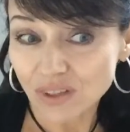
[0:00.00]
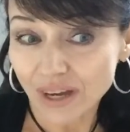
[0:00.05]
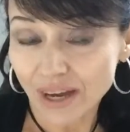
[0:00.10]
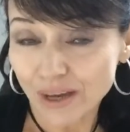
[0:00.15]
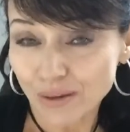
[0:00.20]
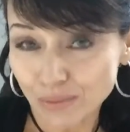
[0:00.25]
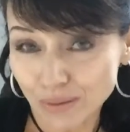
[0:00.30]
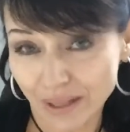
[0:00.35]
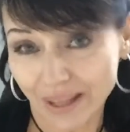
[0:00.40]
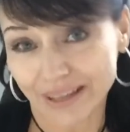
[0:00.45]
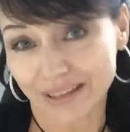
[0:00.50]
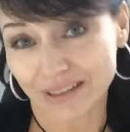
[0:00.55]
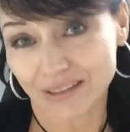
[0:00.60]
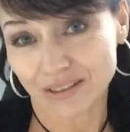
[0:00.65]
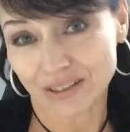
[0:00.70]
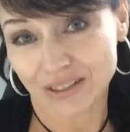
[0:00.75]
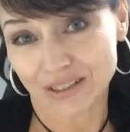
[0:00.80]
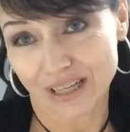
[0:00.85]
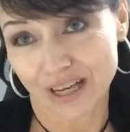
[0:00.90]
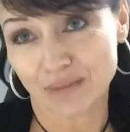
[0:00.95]
I would like
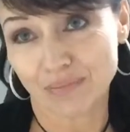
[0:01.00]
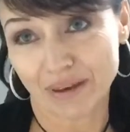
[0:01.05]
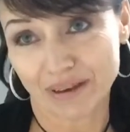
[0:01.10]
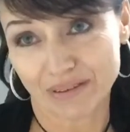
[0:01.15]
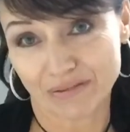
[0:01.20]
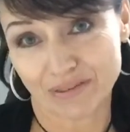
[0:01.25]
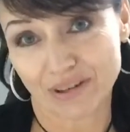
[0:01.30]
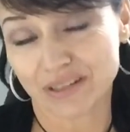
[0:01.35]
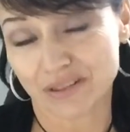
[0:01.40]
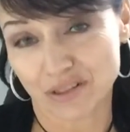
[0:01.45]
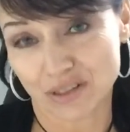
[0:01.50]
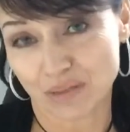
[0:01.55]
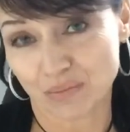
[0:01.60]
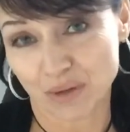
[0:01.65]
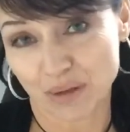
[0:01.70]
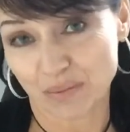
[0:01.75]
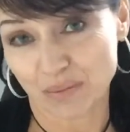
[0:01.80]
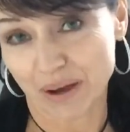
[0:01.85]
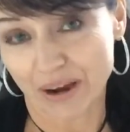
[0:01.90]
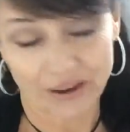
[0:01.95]
to tell my friends to
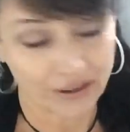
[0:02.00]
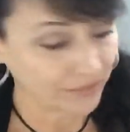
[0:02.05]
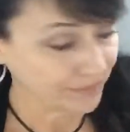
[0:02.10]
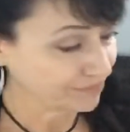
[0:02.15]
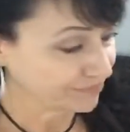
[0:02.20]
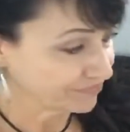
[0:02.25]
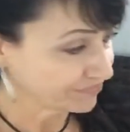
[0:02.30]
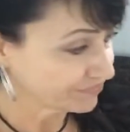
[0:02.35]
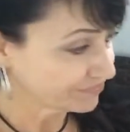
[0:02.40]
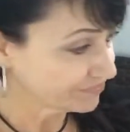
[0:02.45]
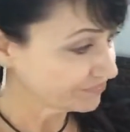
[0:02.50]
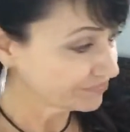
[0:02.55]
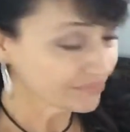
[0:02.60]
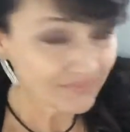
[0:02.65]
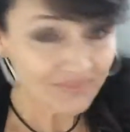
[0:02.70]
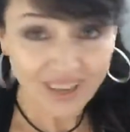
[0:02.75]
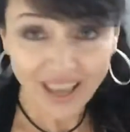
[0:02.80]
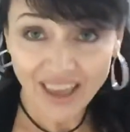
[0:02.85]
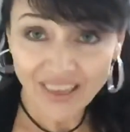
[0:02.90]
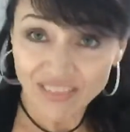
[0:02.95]
prepare.
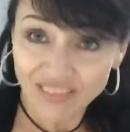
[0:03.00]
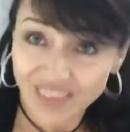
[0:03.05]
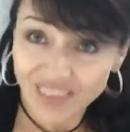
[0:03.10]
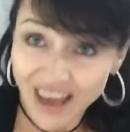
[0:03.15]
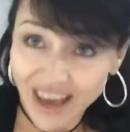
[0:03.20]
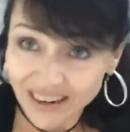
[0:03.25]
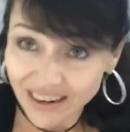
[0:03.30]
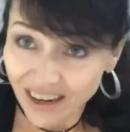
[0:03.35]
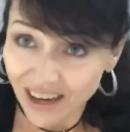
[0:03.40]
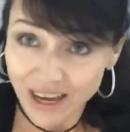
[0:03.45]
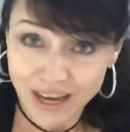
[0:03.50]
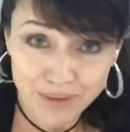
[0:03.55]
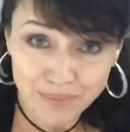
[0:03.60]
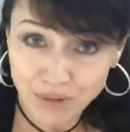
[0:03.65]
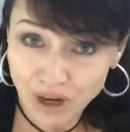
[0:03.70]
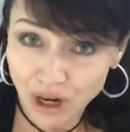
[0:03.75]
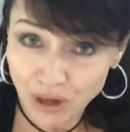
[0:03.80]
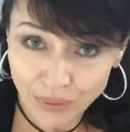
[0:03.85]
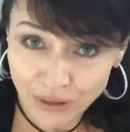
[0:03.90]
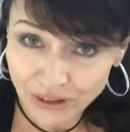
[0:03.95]
And that I am
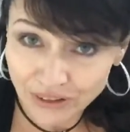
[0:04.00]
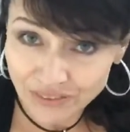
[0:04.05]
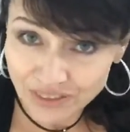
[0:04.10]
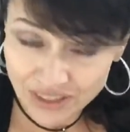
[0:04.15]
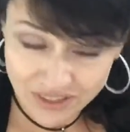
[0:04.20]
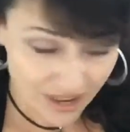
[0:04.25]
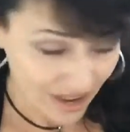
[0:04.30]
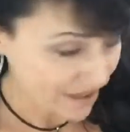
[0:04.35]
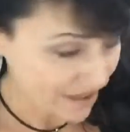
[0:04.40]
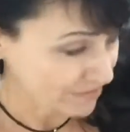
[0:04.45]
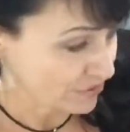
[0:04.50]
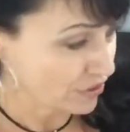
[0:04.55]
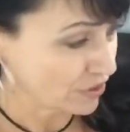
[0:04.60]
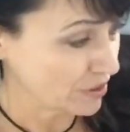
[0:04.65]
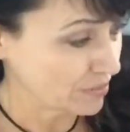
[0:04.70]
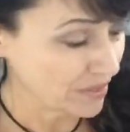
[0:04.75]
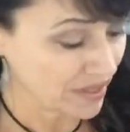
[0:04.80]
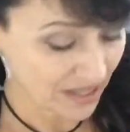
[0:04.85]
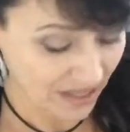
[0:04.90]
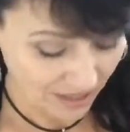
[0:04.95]
not wearing this hat
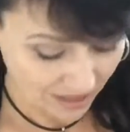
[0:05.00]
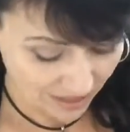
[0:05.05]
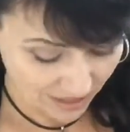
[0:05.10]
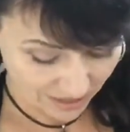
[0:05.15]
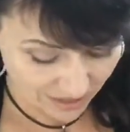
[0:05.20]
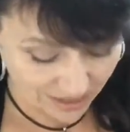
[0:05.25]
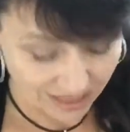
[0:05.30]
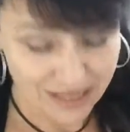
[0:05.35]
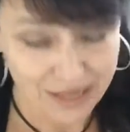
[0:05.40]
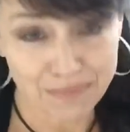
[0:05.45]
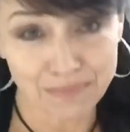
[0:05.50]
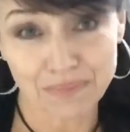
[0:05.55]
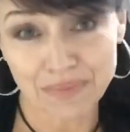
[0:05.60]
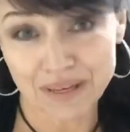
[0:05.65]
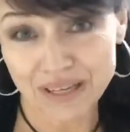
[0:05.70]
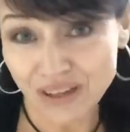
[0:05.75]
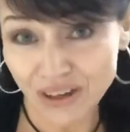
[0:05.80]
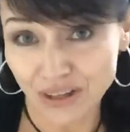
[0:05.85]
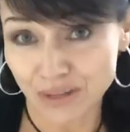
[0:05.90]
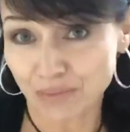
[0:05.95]
for because in
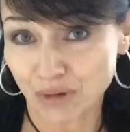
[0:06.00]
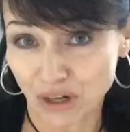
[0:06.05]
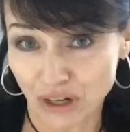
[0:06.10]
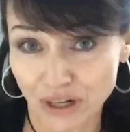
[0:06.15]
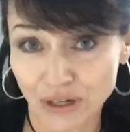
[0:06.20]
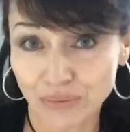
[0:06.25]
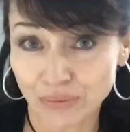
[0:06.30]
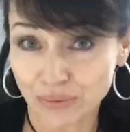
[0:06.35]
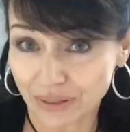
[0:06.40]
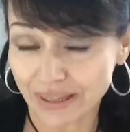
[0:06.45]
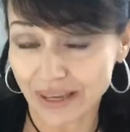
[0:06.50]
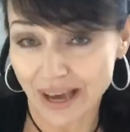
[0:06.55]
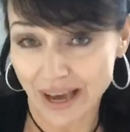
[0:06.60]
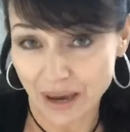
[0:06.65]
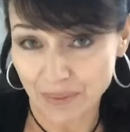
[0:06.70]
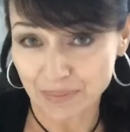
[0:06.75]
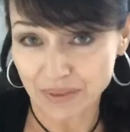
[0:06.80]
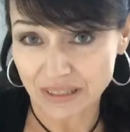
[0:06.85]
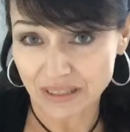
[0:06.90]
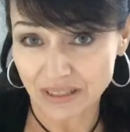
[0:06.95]
Myanmar it really
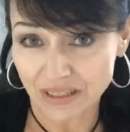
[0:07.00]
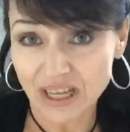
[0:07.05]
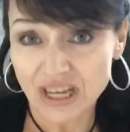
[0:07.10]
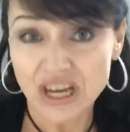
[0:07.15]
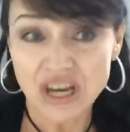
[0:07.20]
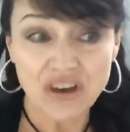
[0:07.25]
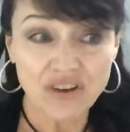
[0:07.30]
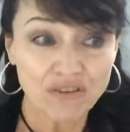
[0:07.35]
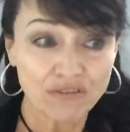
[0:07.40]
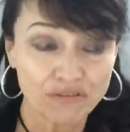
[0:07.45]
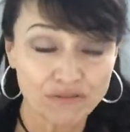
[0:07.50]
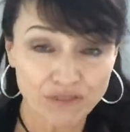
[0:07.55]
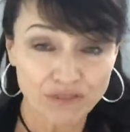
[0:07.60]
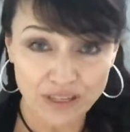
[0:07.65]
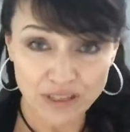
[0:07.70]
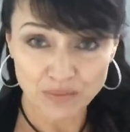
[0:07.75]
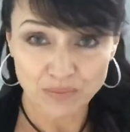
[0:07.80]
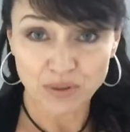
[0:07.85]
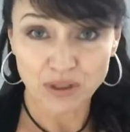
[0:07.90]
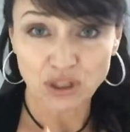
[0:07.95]
happened.
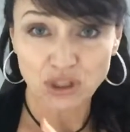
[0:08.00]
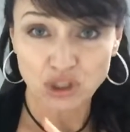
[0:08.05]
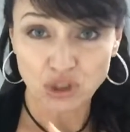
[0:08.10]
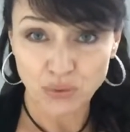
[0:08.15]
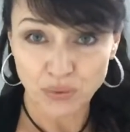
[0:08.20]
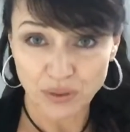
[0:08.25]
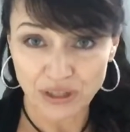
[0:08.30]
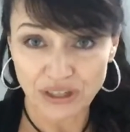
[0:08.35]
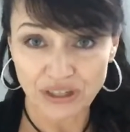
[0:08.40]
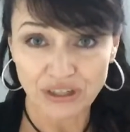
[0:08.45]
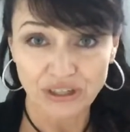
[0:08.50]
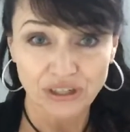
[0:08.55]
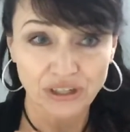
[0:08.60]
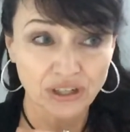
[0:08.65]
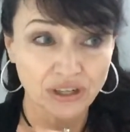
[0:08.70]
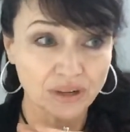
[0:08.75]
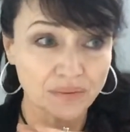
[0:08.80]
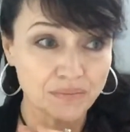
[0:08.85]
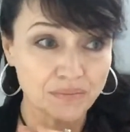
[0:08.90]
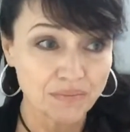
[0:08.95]
Facebook, Twitter,
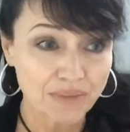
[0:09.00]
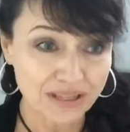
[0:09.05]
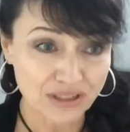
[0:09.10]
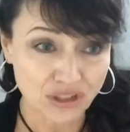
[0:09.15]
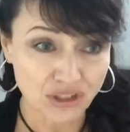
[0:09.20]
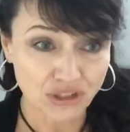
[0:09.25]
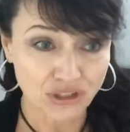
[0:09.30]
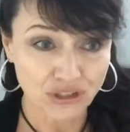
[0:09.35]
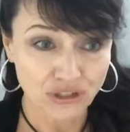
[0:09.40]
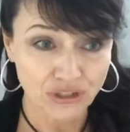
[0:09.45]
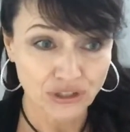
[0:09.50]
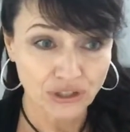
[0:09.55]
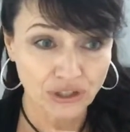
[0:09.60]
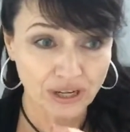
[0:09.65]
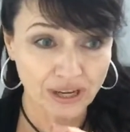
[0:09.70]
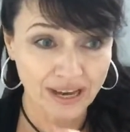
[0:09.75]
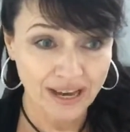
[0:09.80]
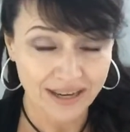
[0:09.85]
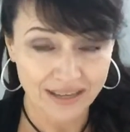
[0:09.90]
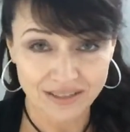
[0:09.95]
Messenger
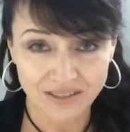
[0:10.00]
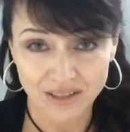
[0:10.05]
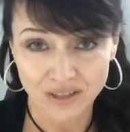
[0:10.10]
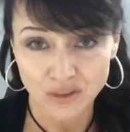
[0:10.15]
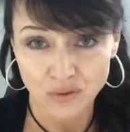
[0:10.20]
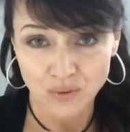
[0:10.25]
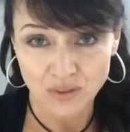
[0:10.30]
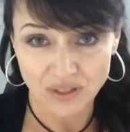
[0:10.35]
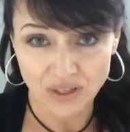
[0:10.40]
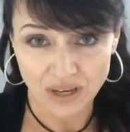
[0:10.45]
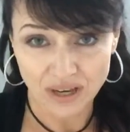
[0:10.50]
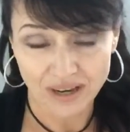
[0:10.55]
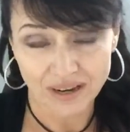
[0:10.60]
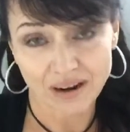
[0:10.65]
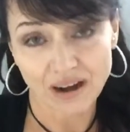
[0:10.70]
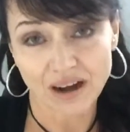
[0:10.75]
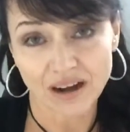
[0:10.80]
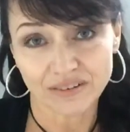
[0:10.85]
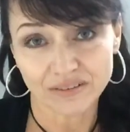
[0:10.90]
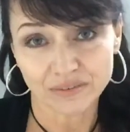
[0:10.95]
access was cut
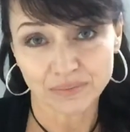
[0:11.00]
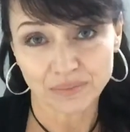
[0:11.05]
off